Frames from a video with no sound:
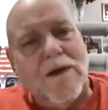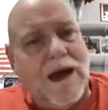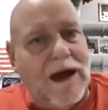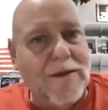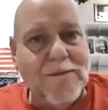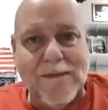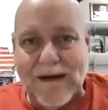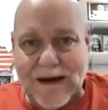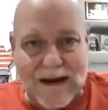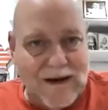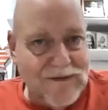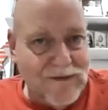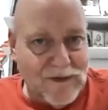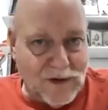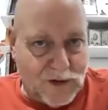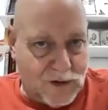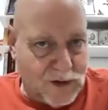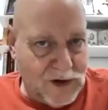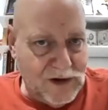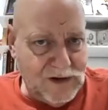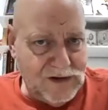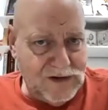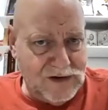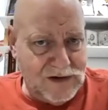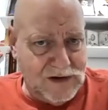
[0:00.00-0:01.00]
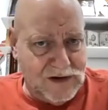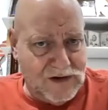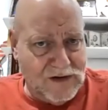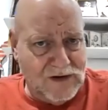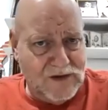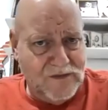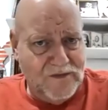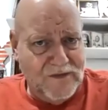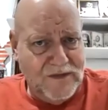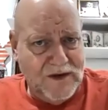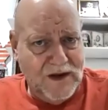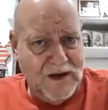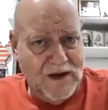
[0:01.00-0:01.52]
Even
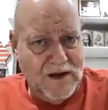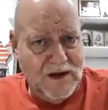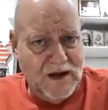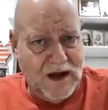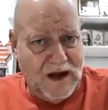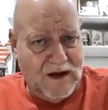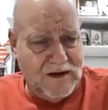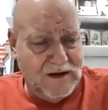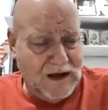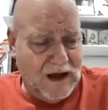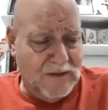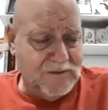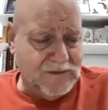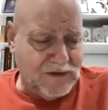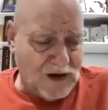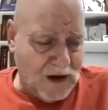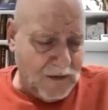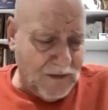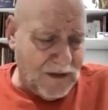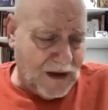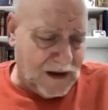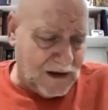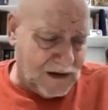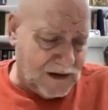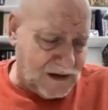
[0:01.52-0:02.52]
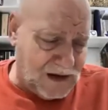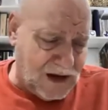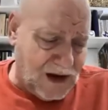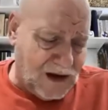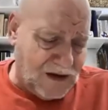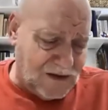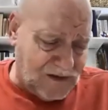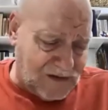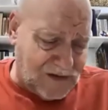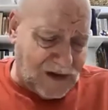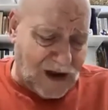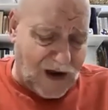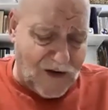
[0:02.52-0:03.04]
Christians. I'm talking about the
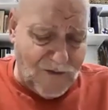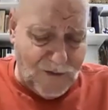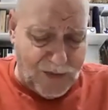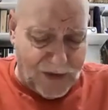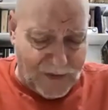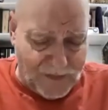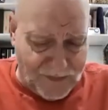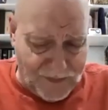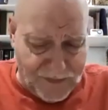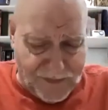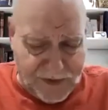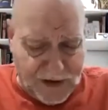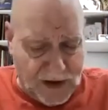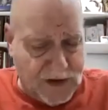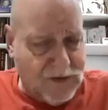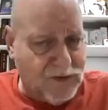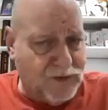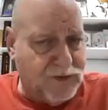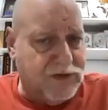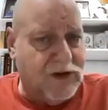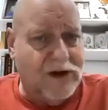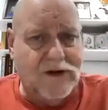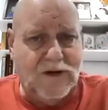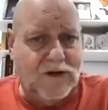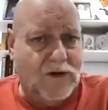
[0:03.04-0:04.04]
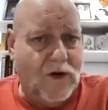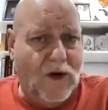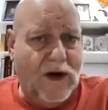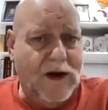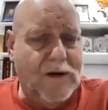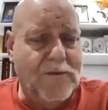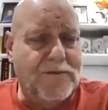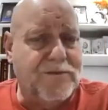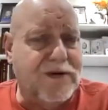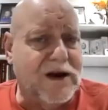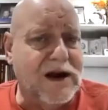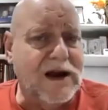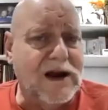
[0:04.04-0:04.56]
unsaved, but let's go
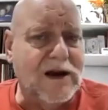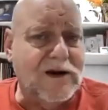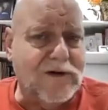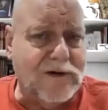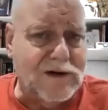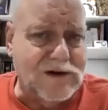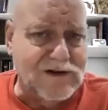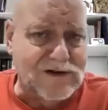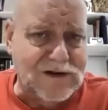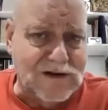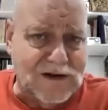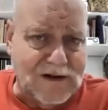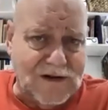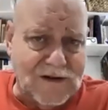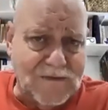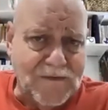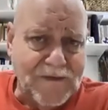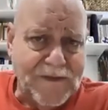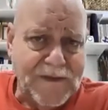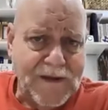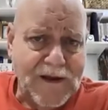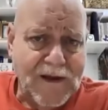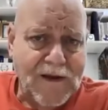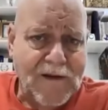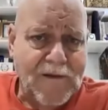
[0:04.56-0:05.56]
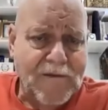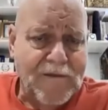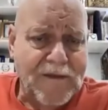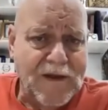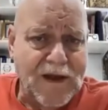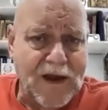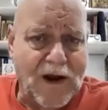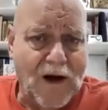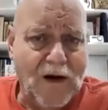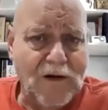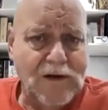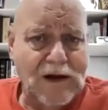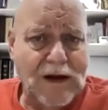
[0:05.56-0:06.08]
ahead and bring in Christians.
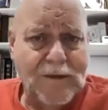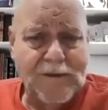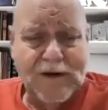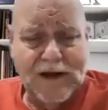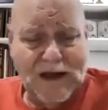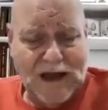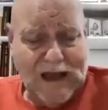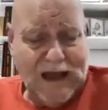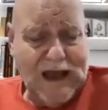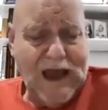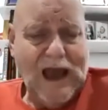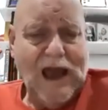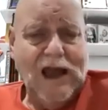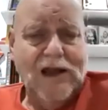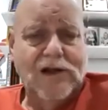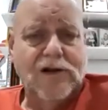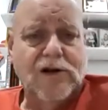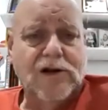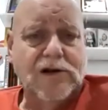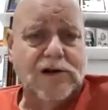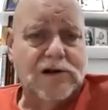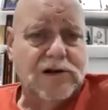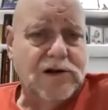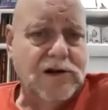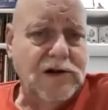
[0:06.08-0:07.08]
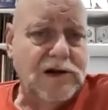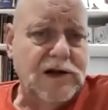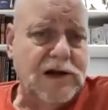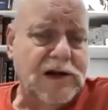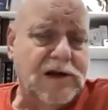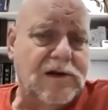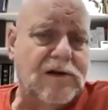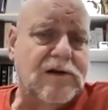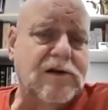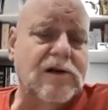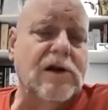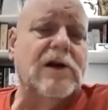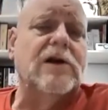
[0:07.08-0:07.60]
You know, I mean, again, look
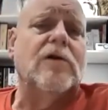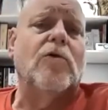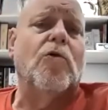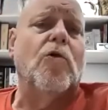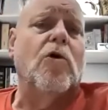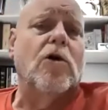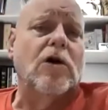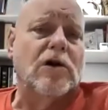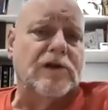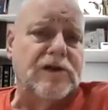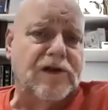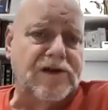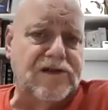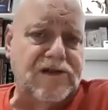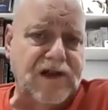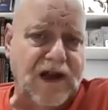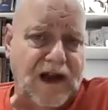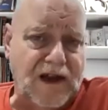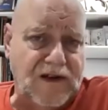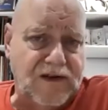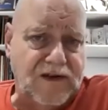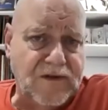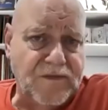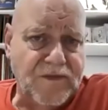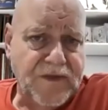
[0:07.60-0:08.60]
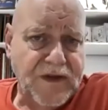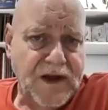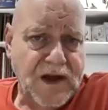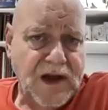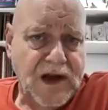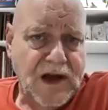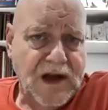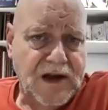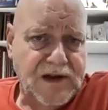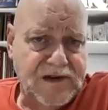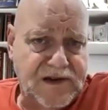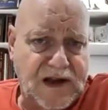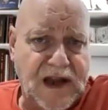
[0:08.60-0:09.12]
at War on the Saints,
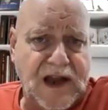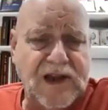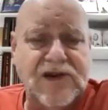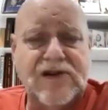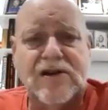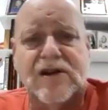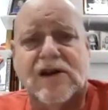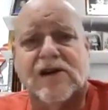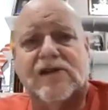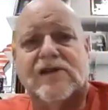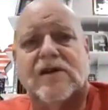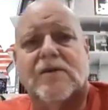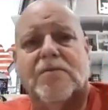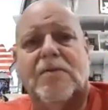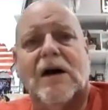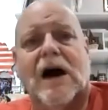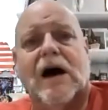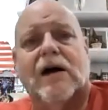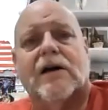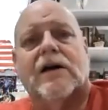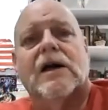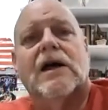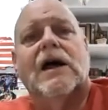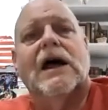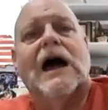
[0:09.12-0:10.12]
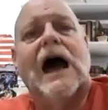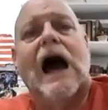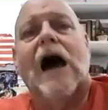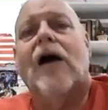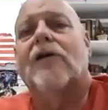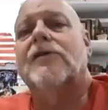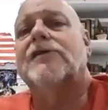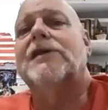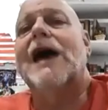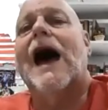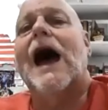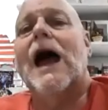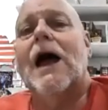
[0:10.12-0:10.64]
teaching us about
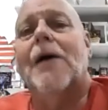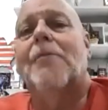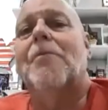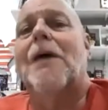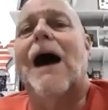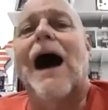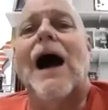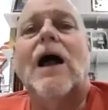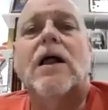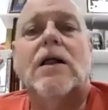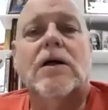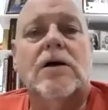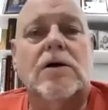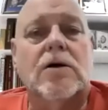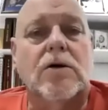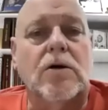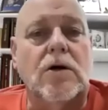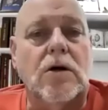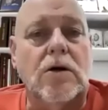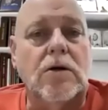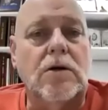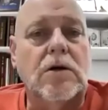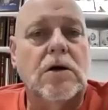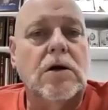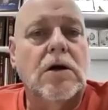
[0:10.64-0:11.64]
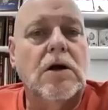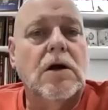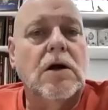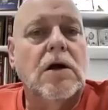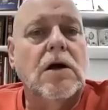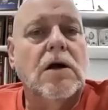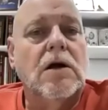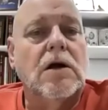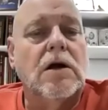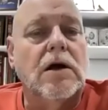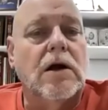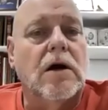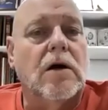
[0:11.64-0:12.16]
how diabolical,
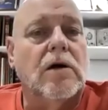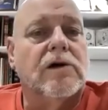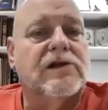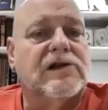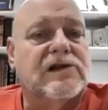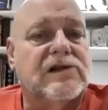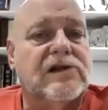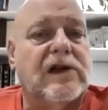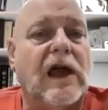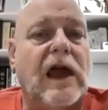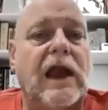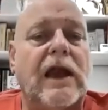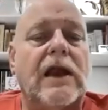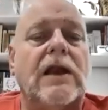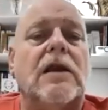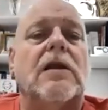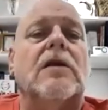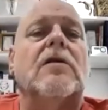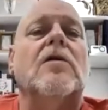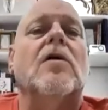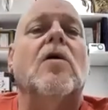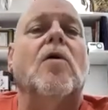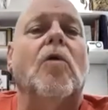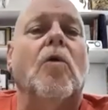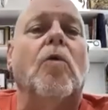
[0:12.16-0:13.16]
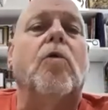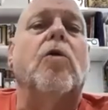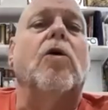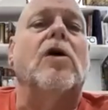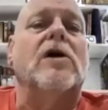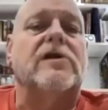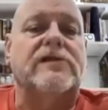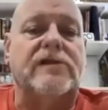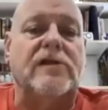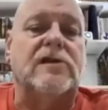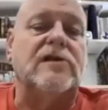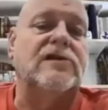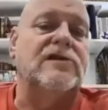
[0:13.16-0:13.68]
you know, Satan
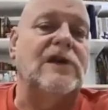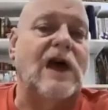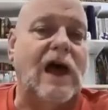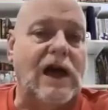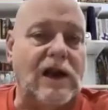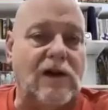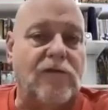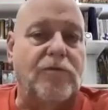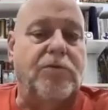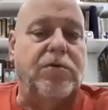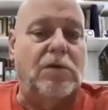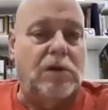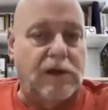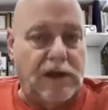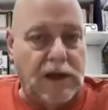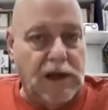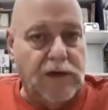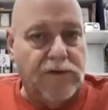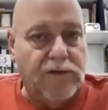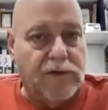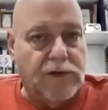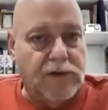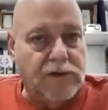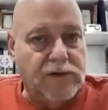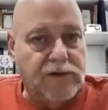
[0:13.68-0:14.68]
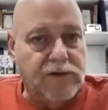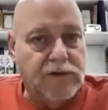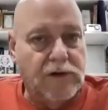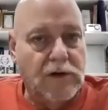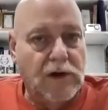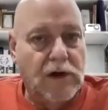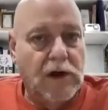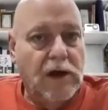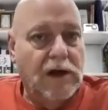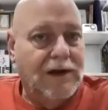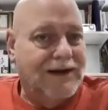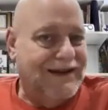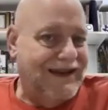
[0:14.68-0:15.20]
works inside of believers
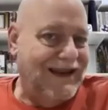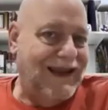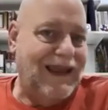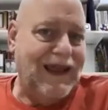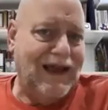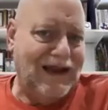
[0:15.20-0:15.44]
to